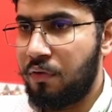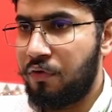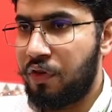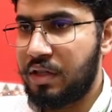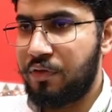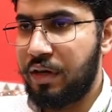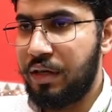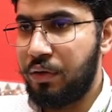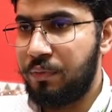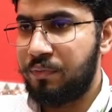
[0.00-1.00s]
first
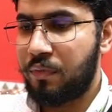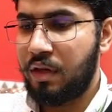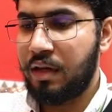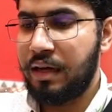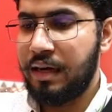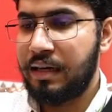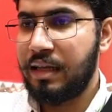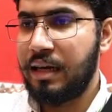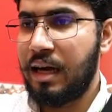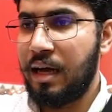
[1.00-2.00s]
value, and
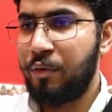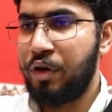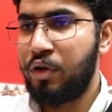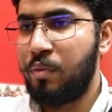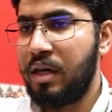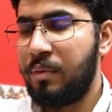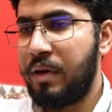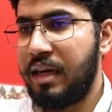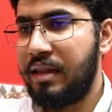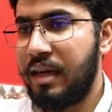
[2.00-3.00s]
then I'm going to
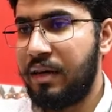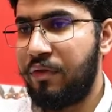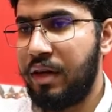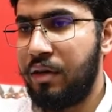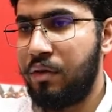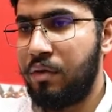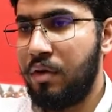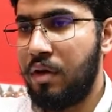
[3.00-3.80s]
multiply that value